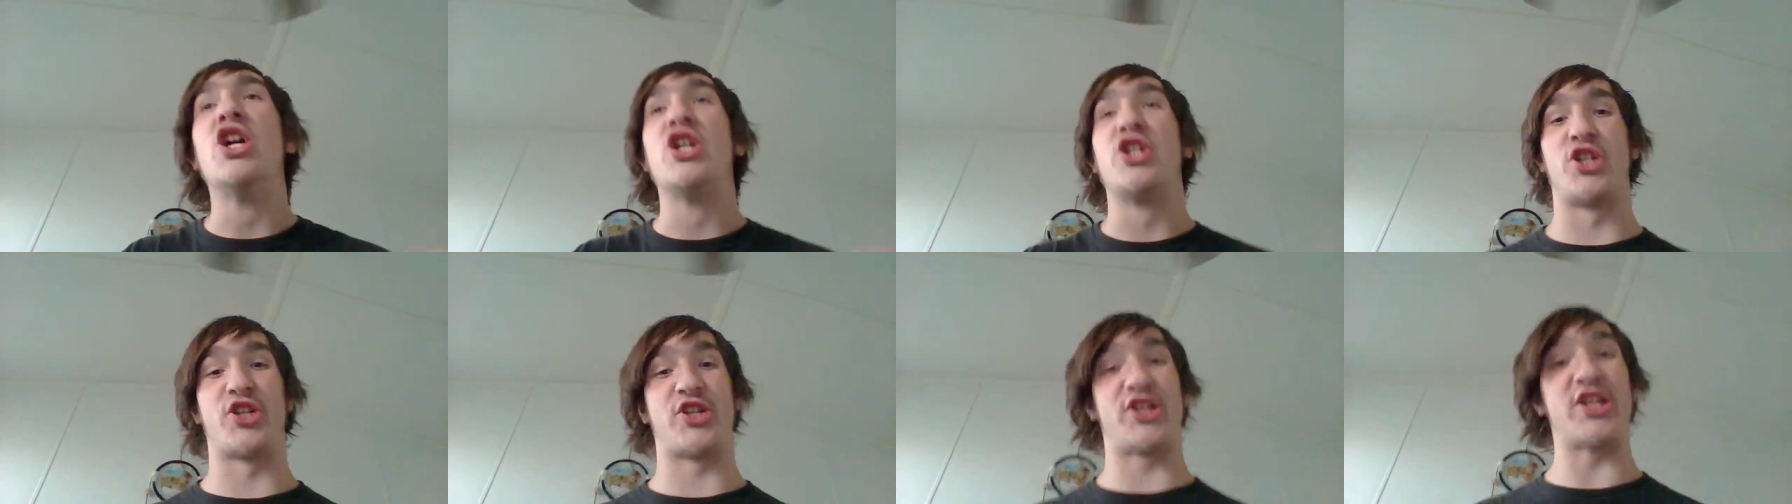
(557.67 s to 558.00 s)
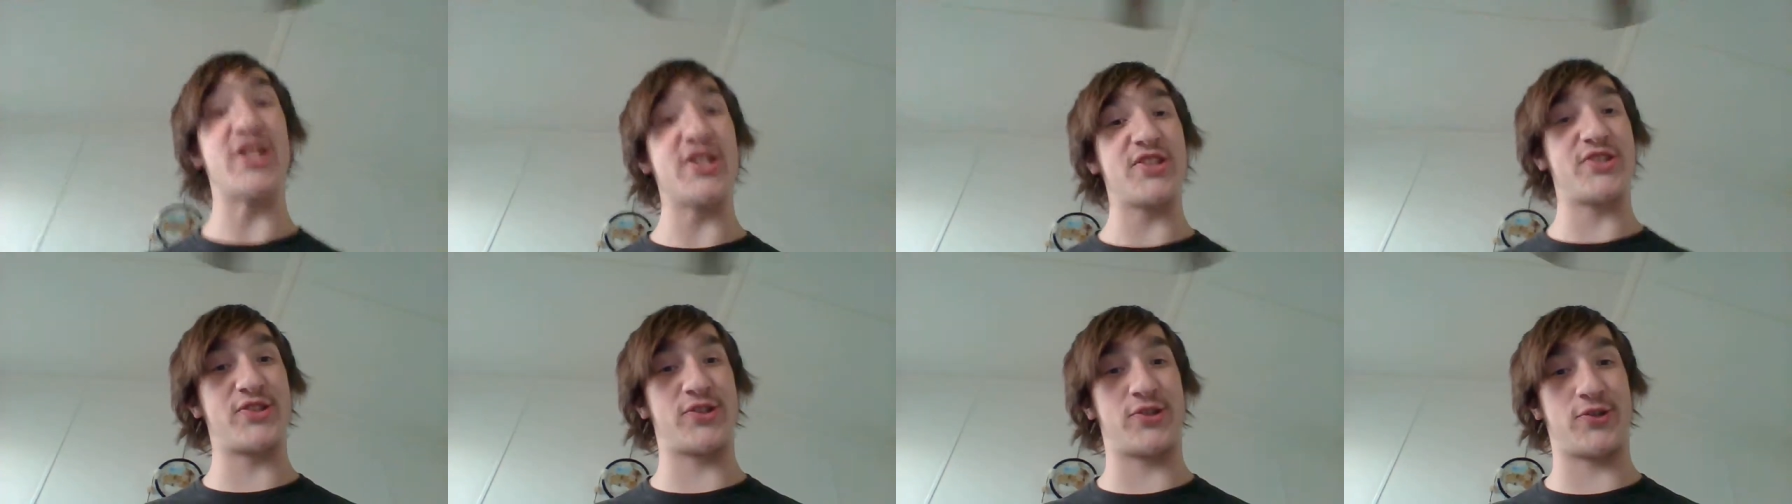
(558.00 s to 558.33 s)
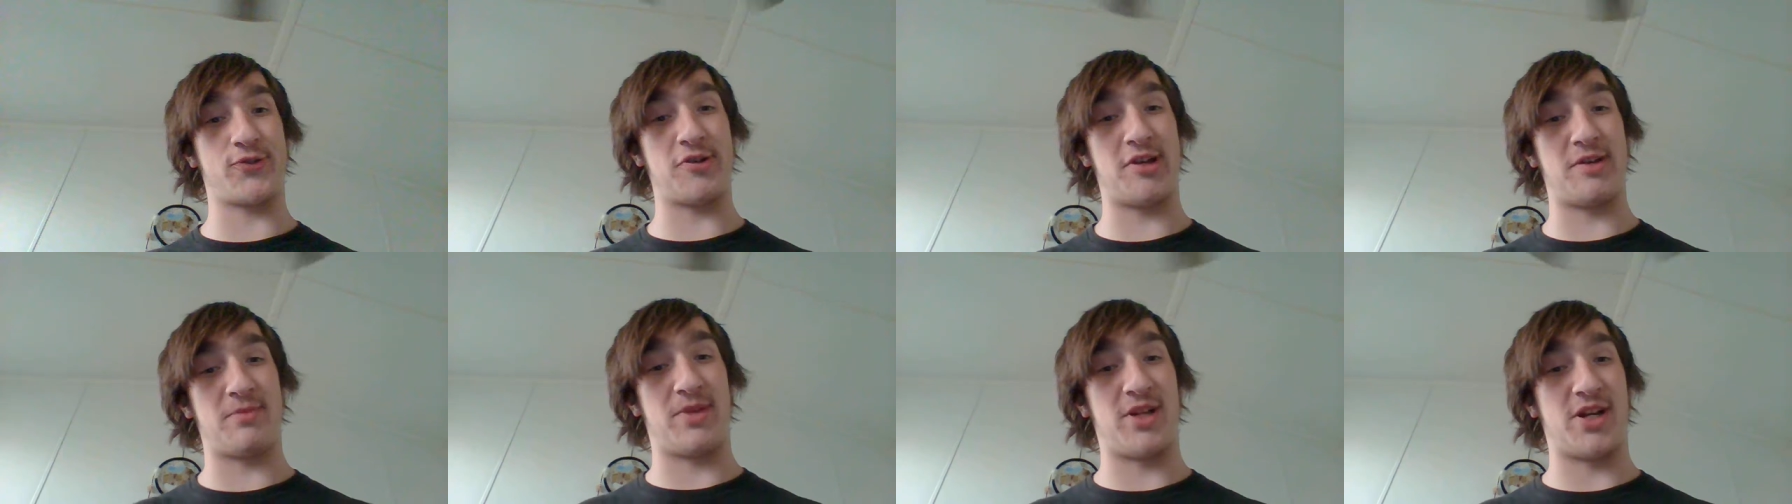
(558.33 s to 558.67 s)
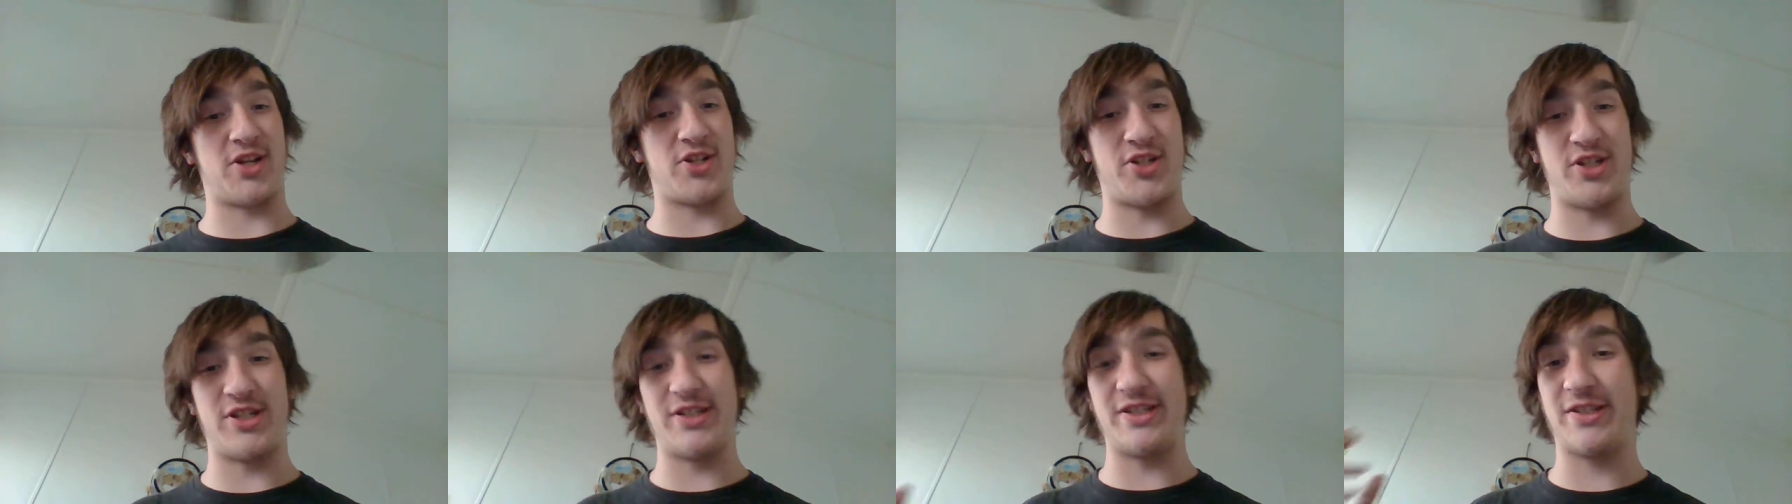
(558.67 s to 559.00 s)
she's
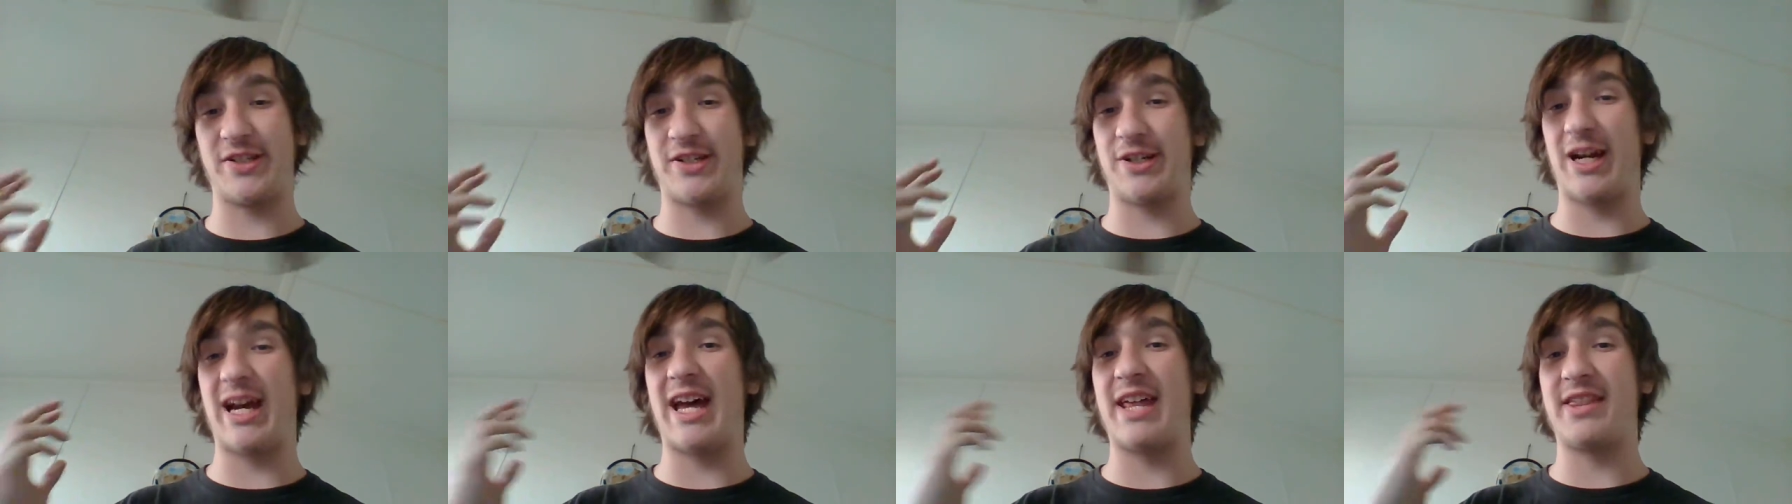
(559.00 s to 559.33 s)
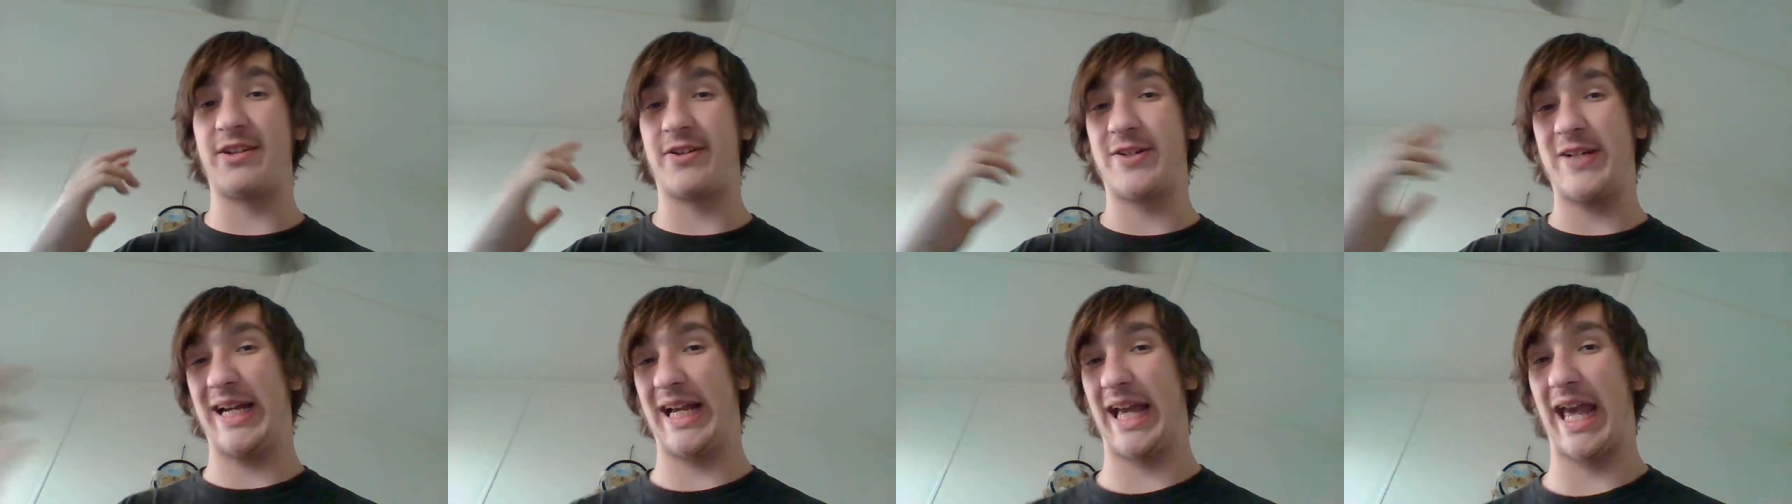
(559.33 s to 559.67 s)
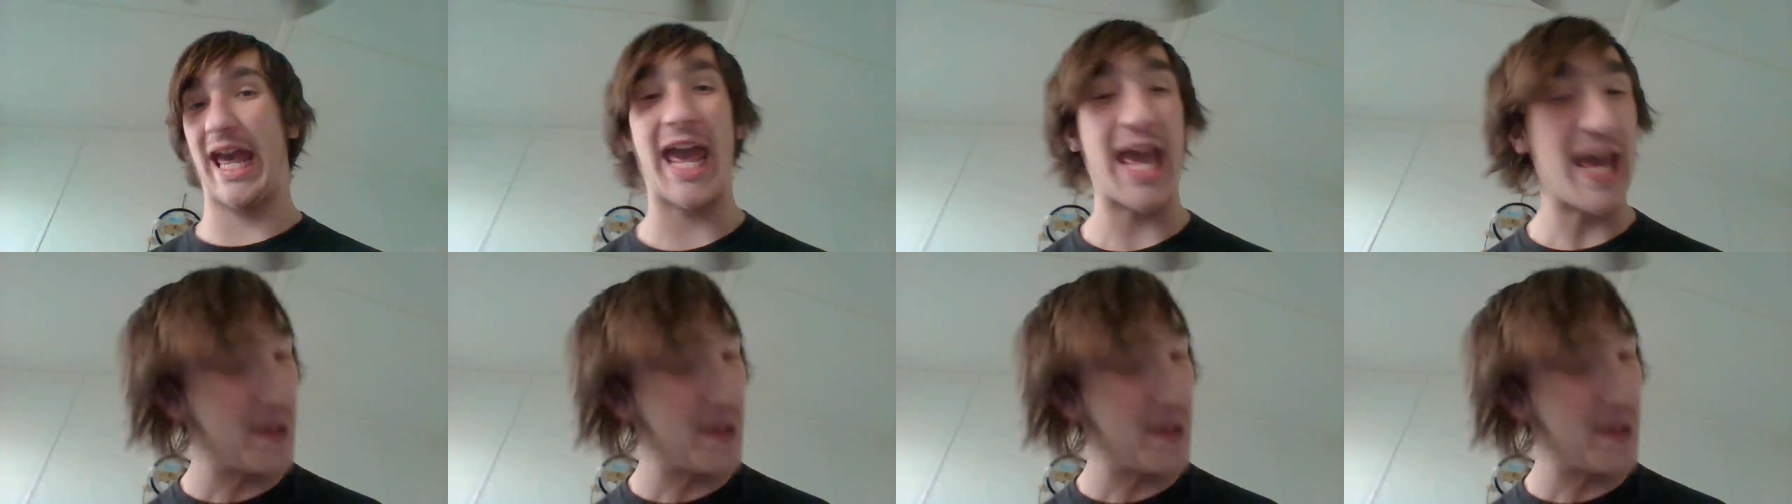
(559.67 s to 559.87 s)
screaming, she's gathering